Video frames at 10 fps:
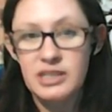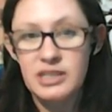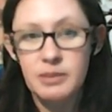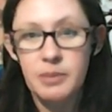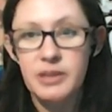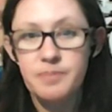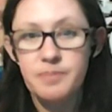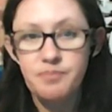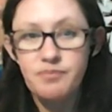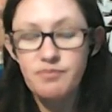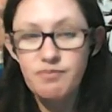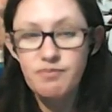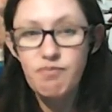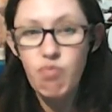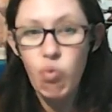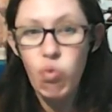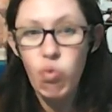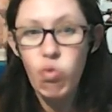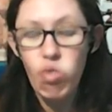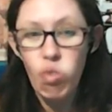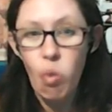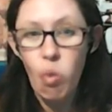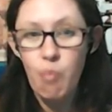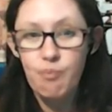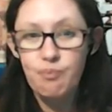technically weren't telling a lie."